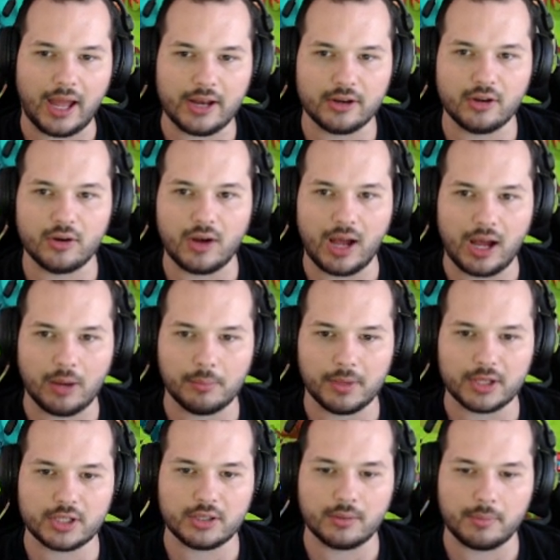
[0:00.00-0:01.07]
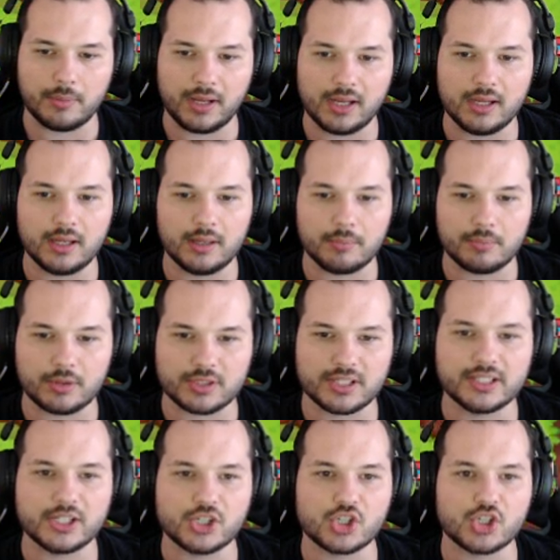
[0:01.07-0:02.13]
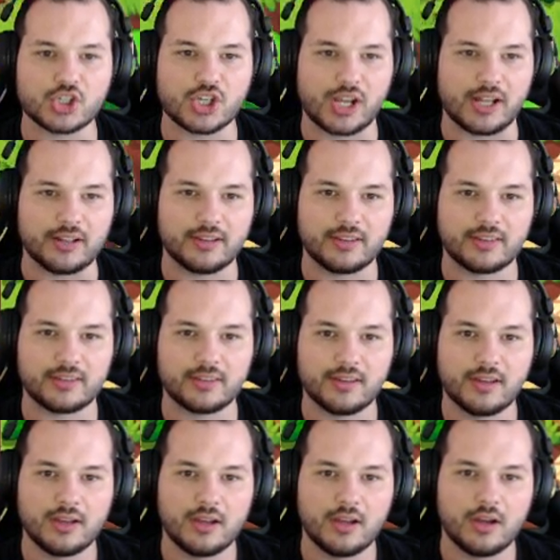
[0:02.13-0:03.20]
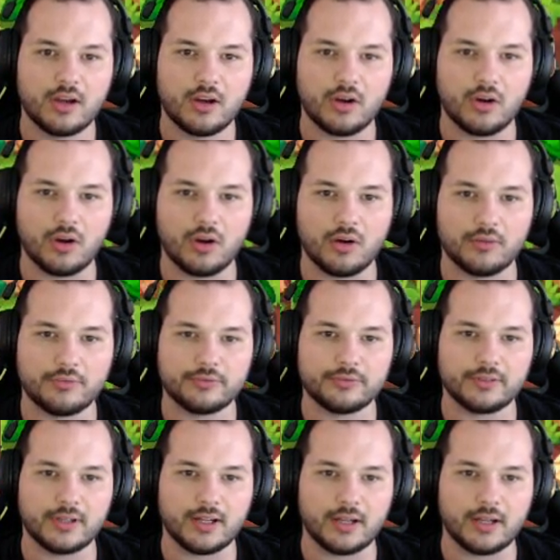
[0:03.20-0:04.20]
I don't know how much, how many percentage chance of